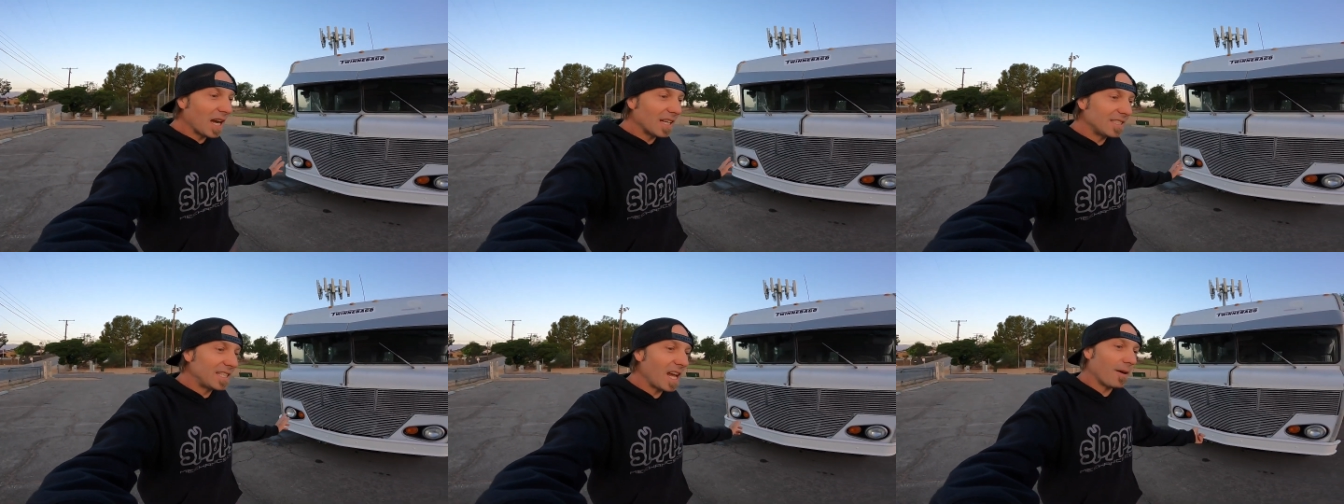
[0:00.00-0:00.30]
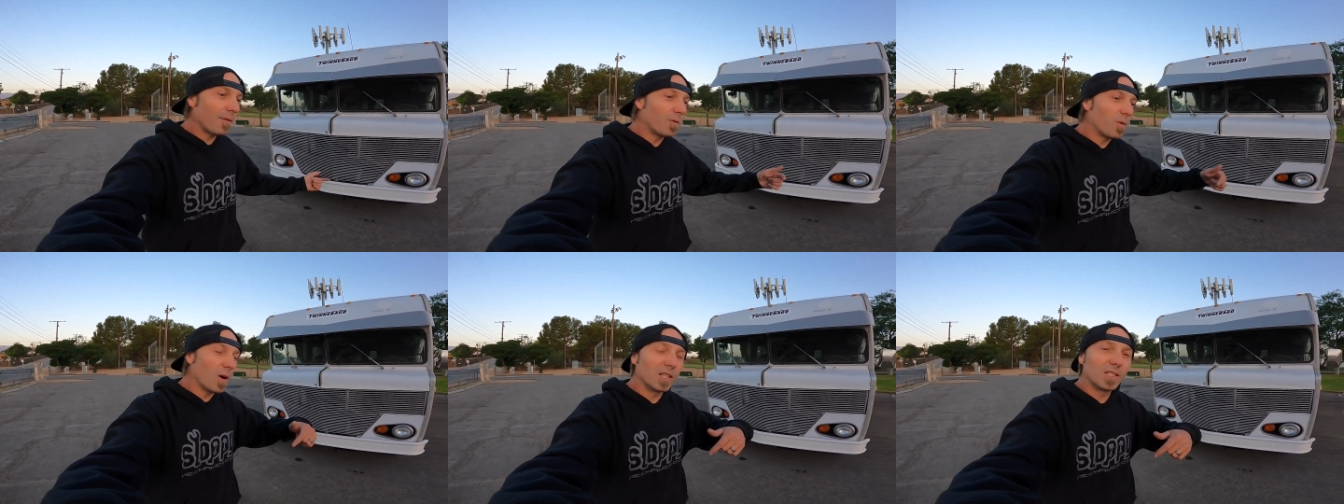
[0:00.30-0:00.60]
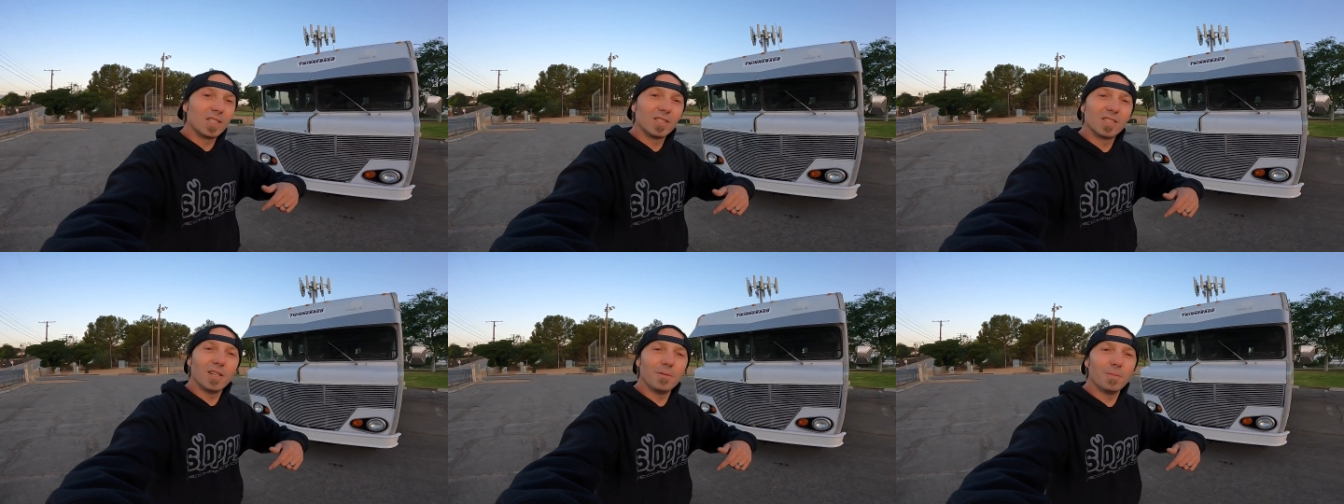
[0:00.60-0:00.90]
guys have
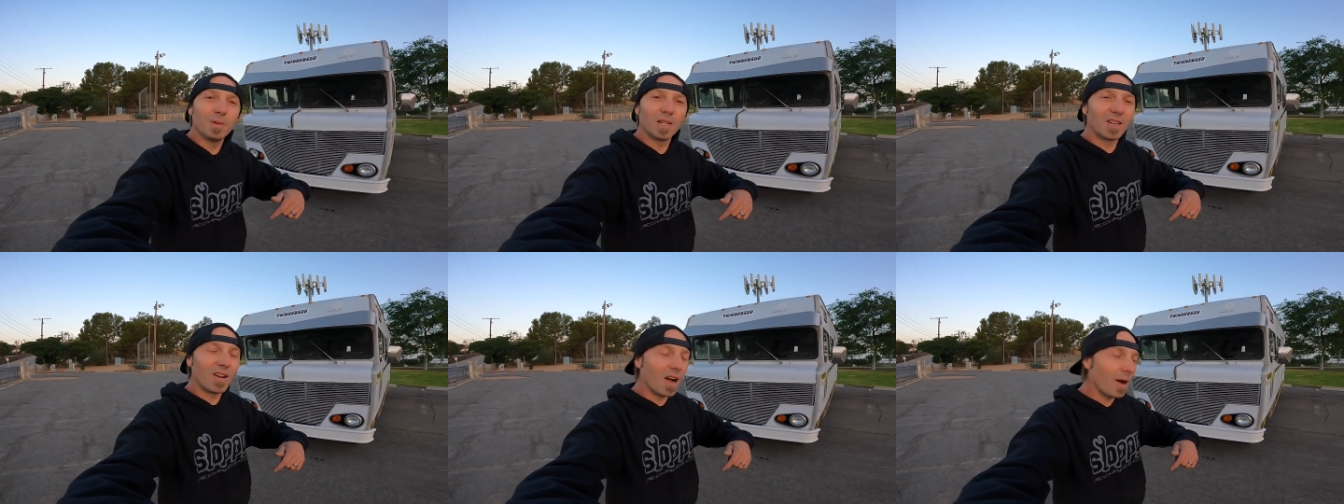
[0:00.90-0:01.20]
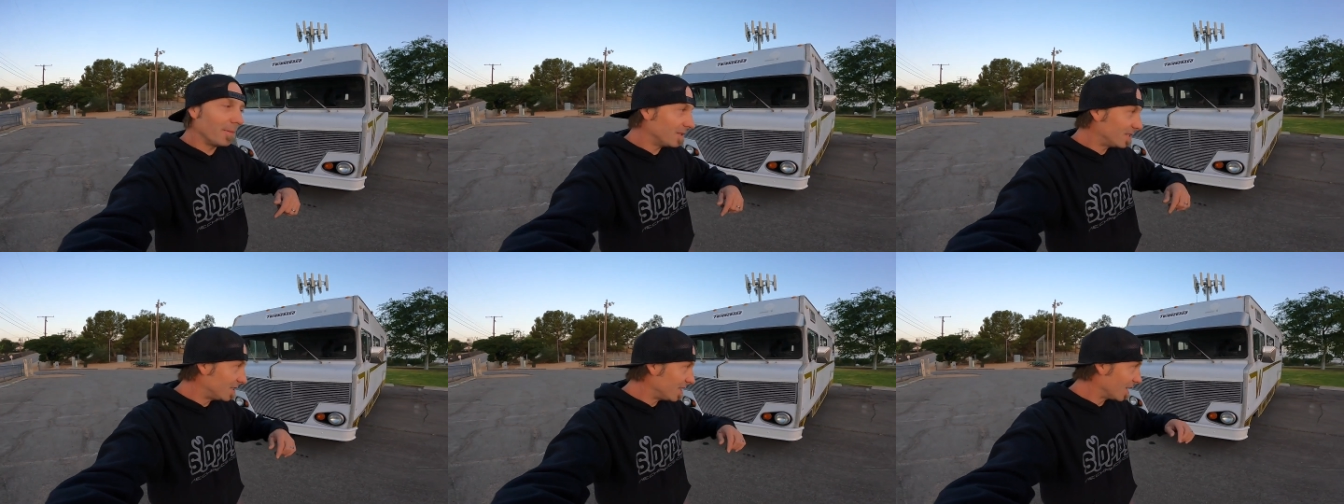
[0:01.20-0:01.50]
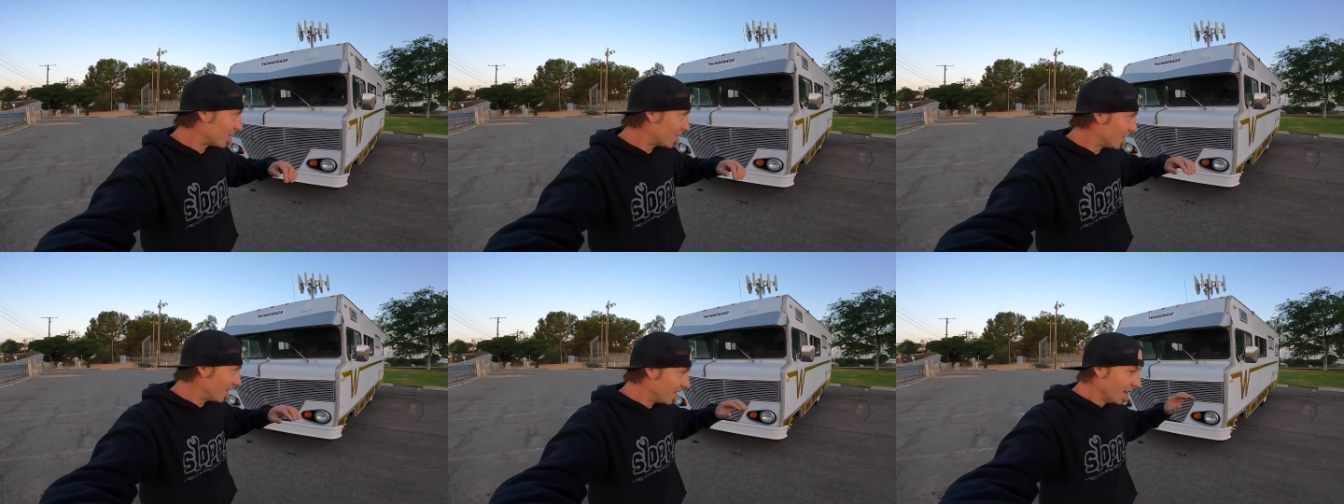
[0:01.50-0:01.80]
questions, leave them in the comment
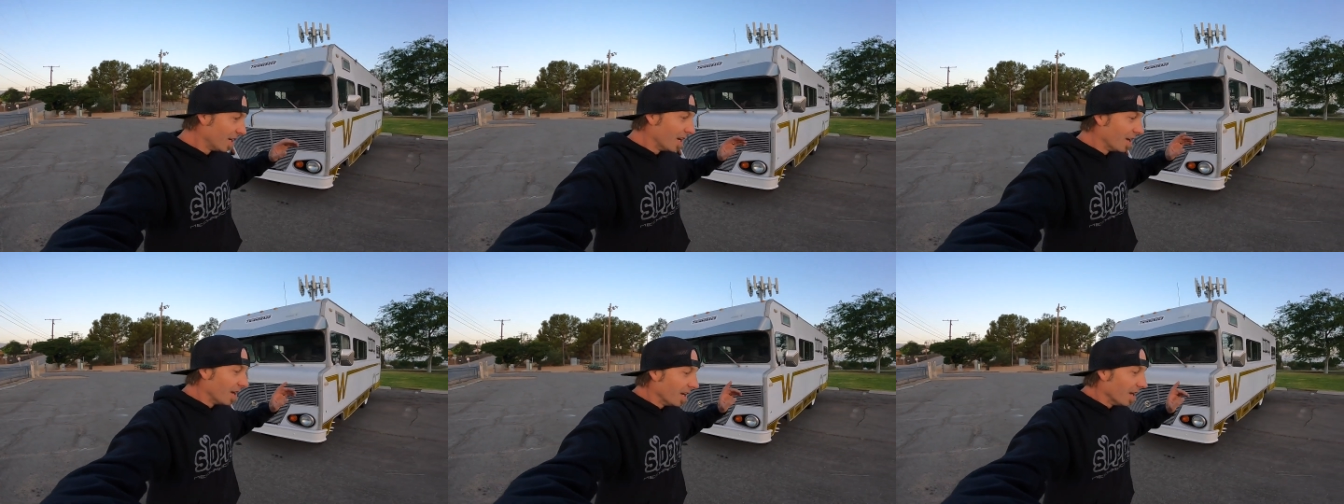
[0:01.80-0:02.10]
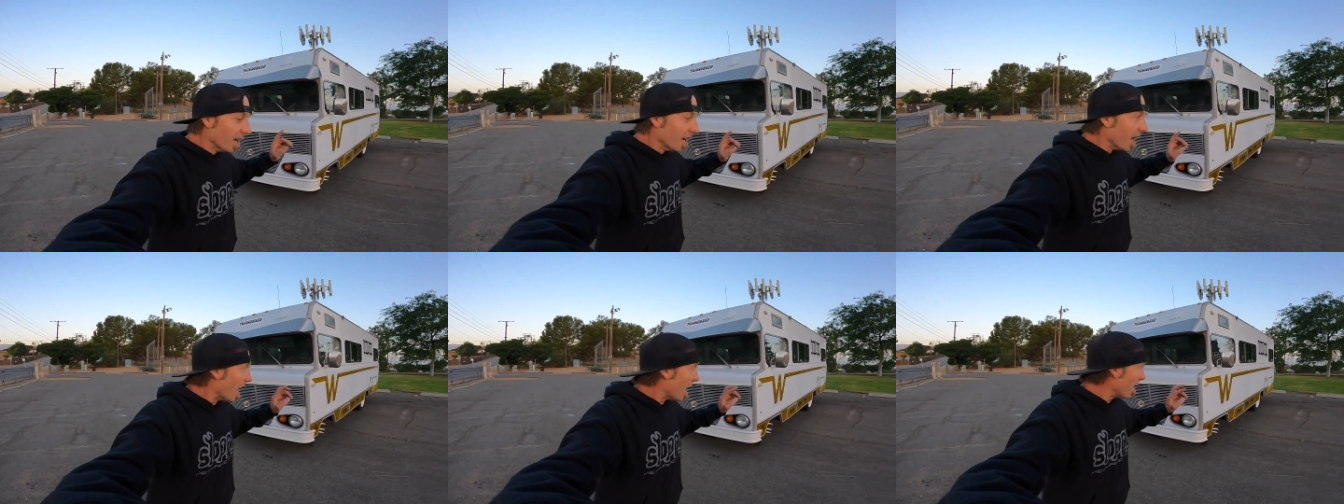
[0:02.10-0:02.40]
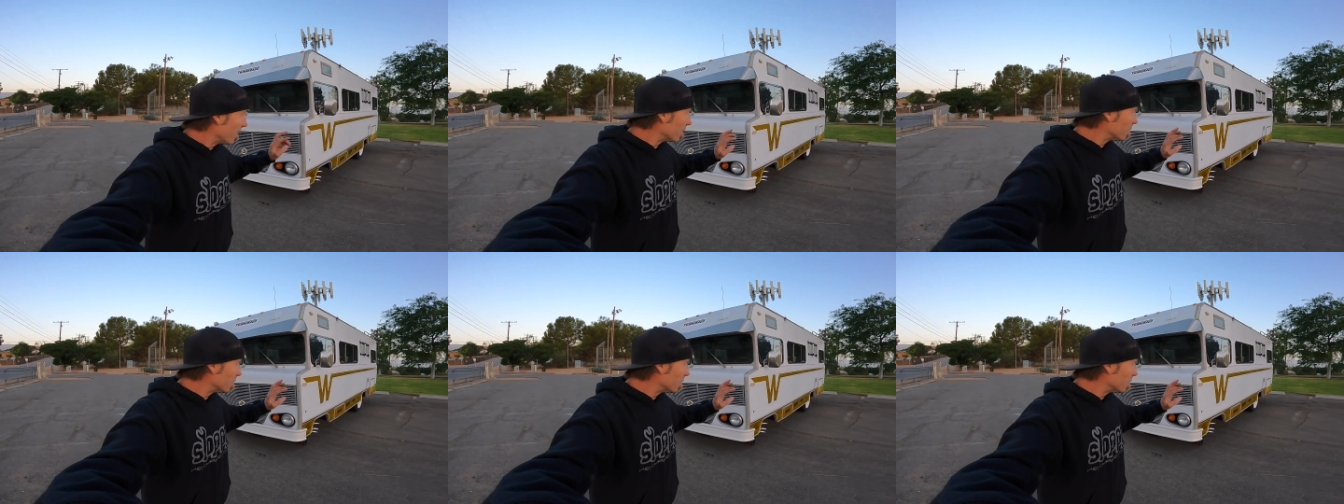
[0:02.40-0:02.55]
section. Uh, it